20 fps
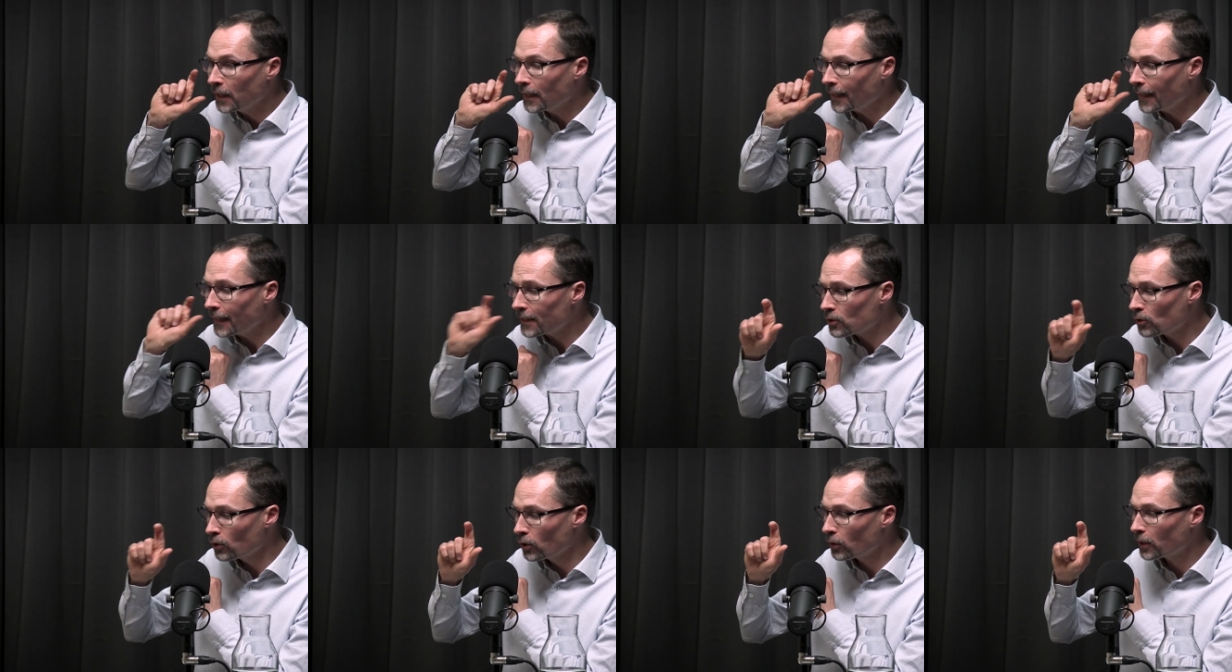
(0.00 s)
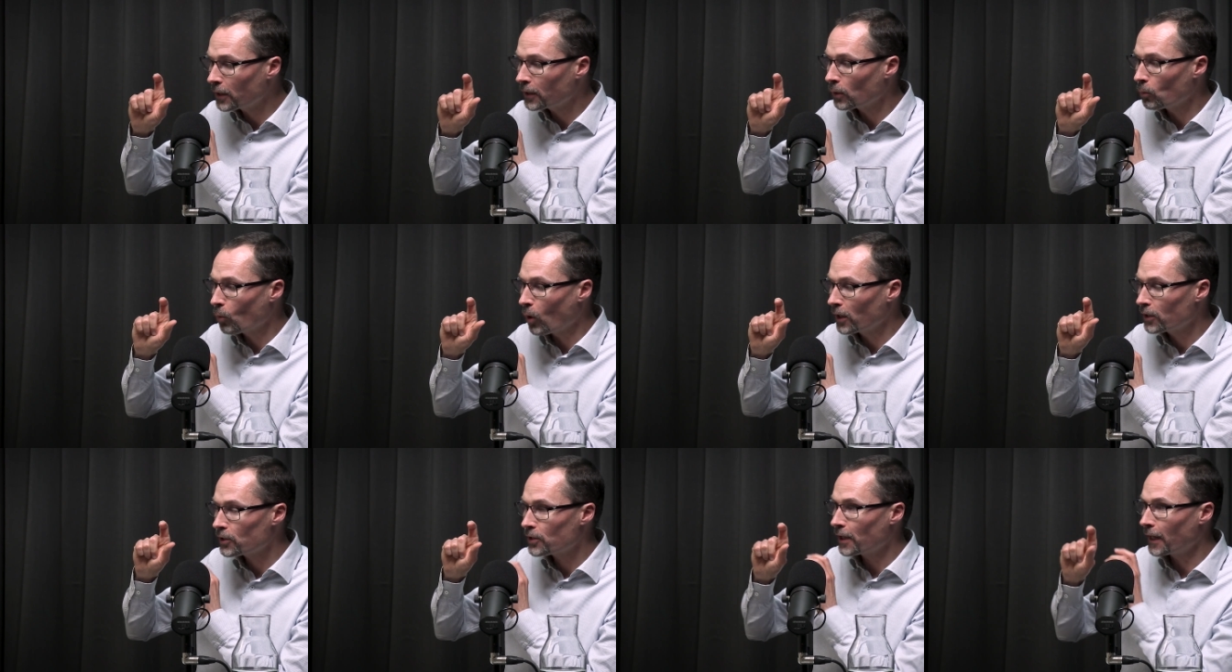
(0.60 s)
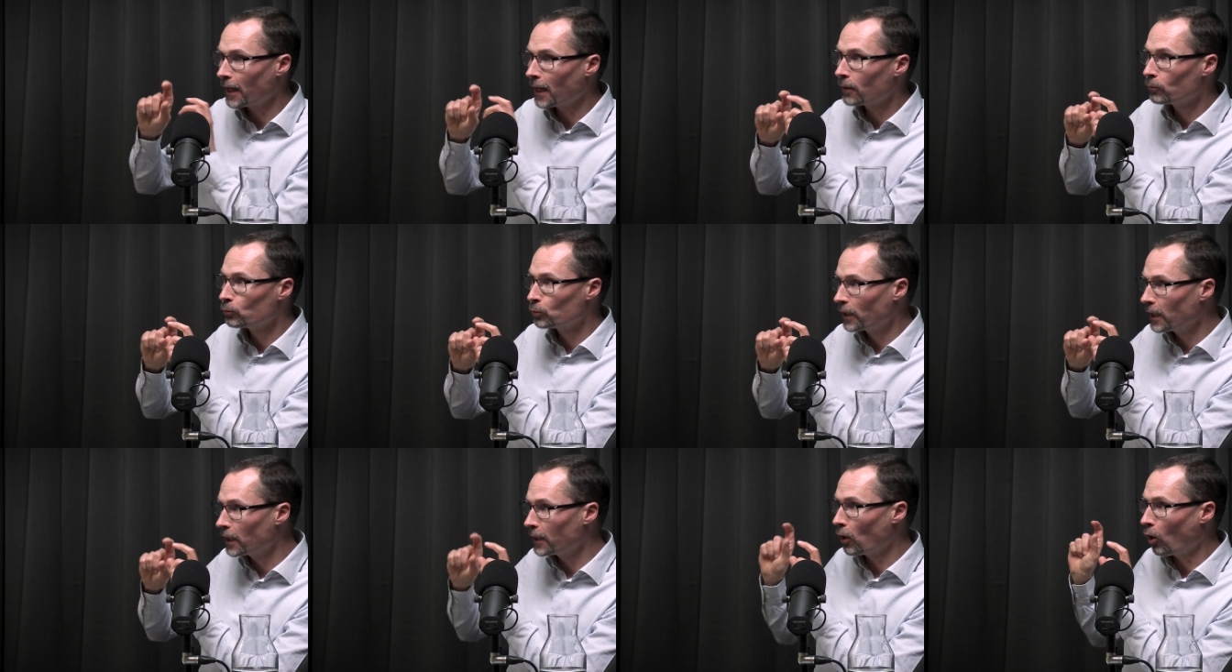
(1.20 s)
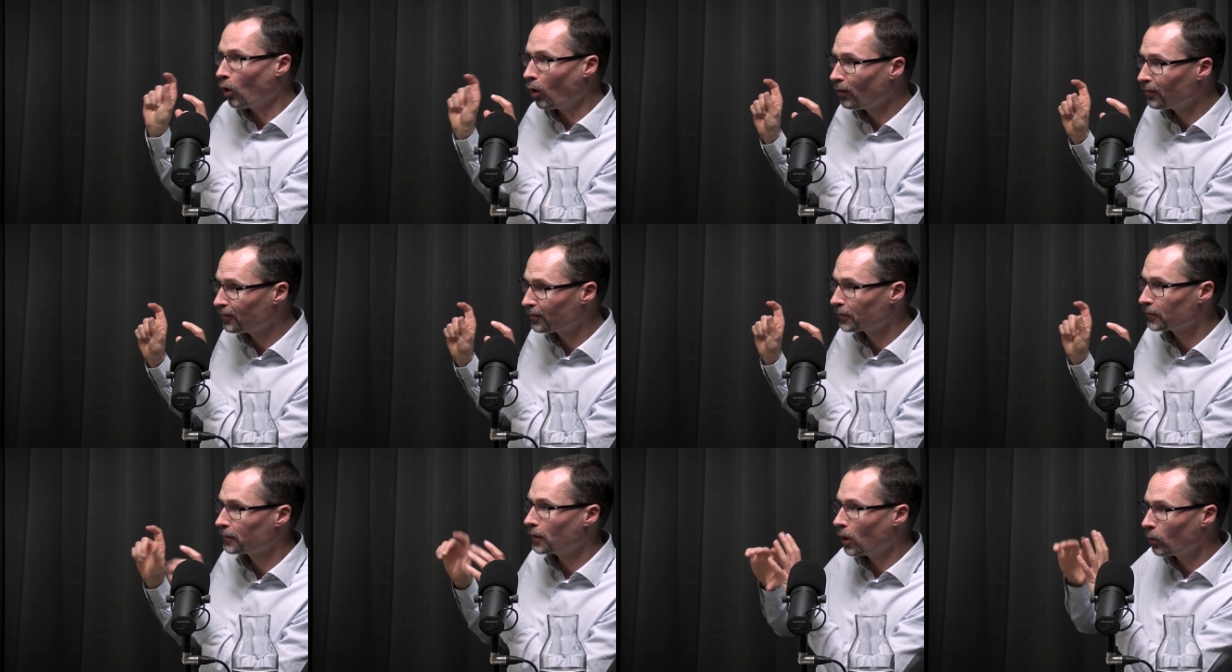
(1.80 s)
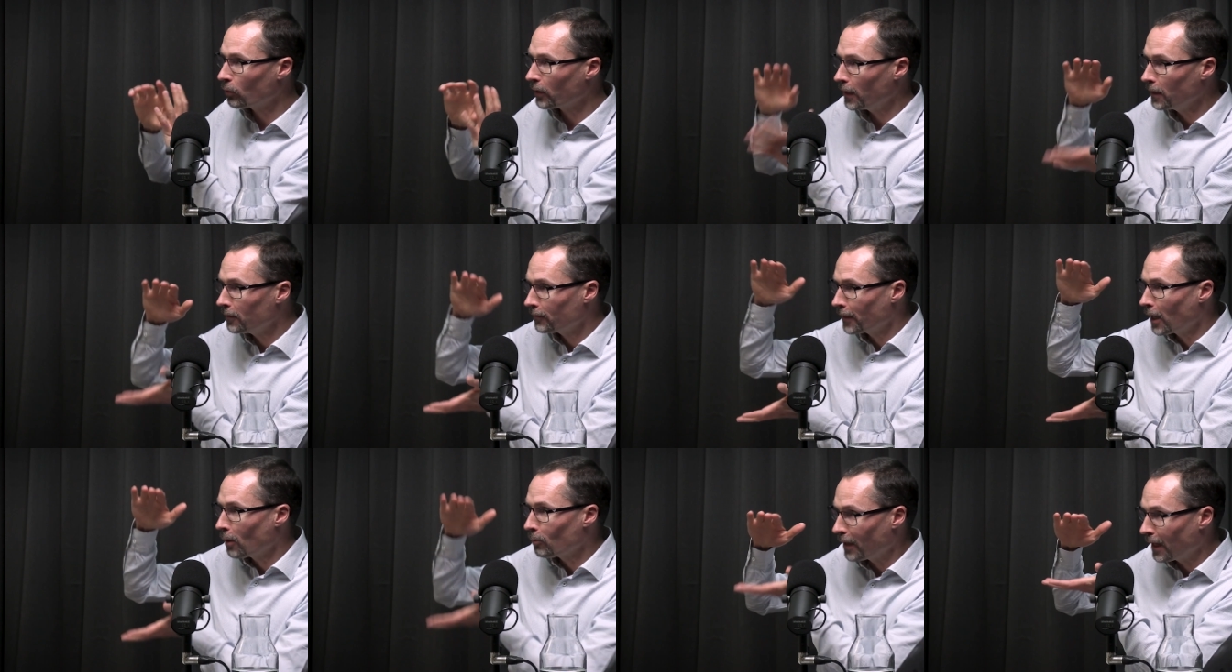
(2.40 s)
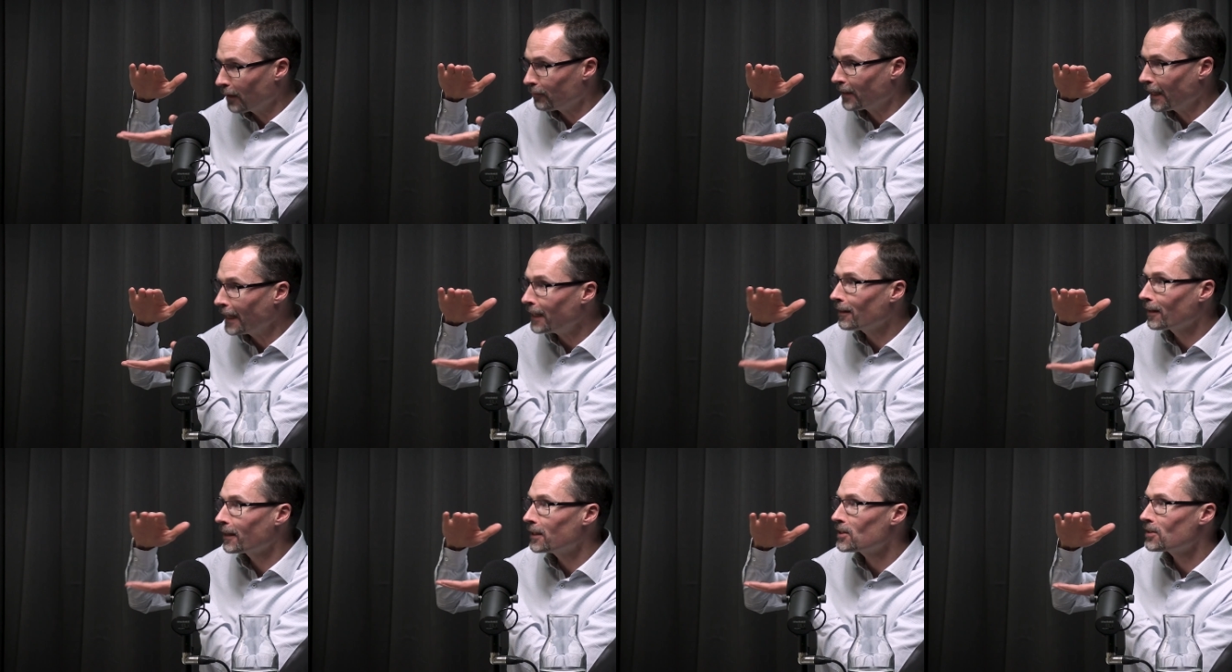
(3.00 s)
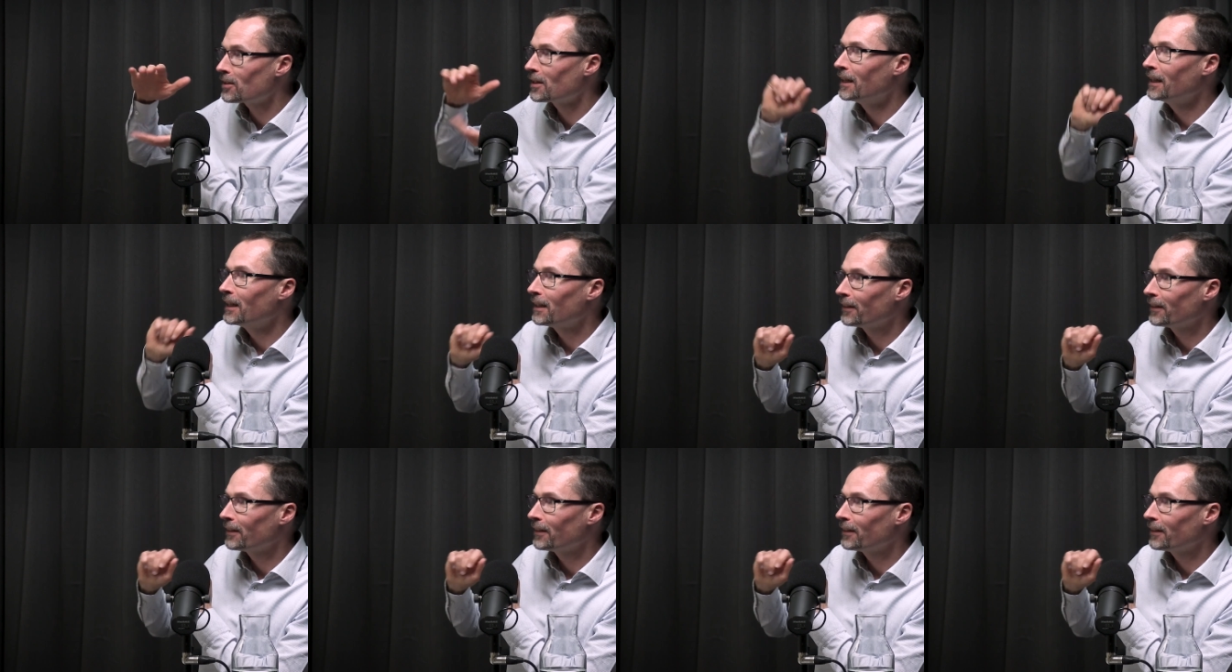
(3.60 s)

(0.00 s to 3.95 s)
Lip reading: Let's look at the ones that are really off. Okay, now we have that list.